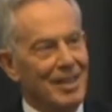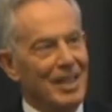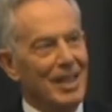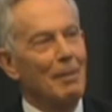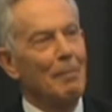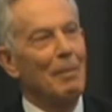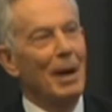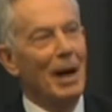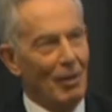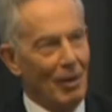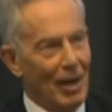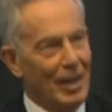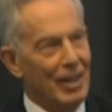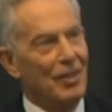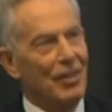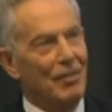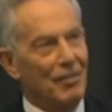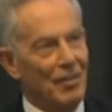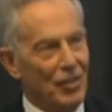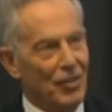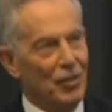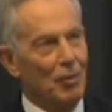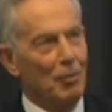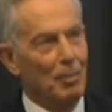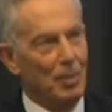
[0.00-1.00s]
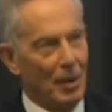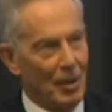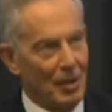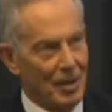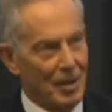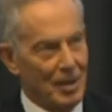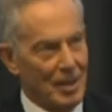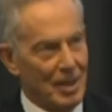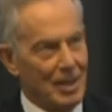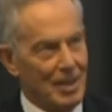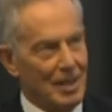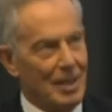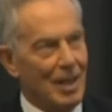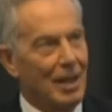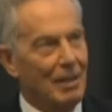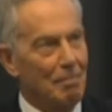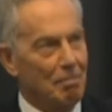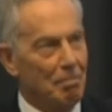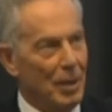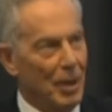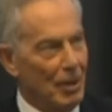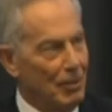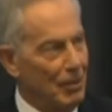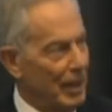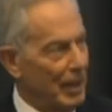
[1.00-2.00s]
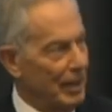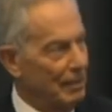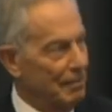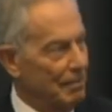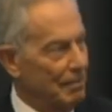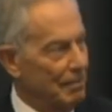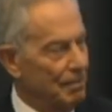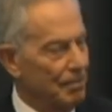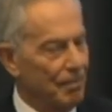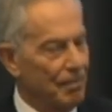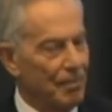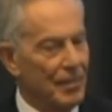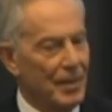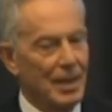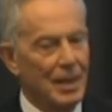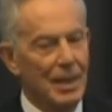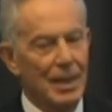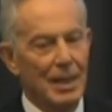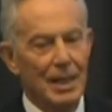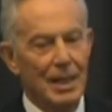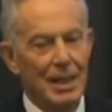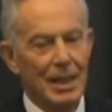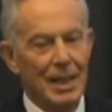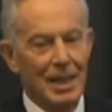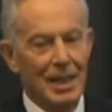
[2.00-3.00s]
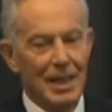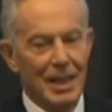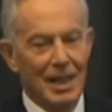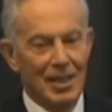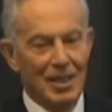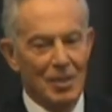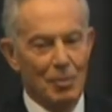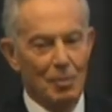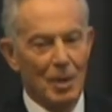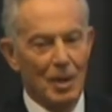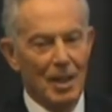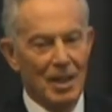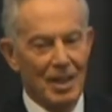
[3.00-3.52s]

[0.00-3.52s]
about individual policies and polling. It's